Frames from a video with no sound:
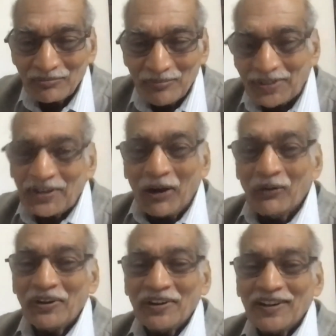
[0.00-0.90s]
But
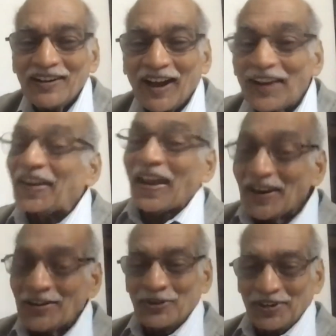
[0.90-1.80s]
now I
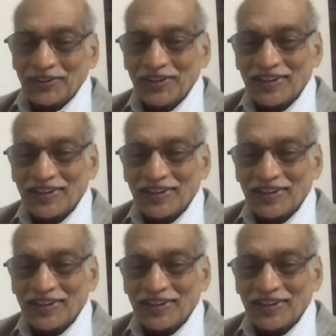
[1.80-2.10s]
can do it.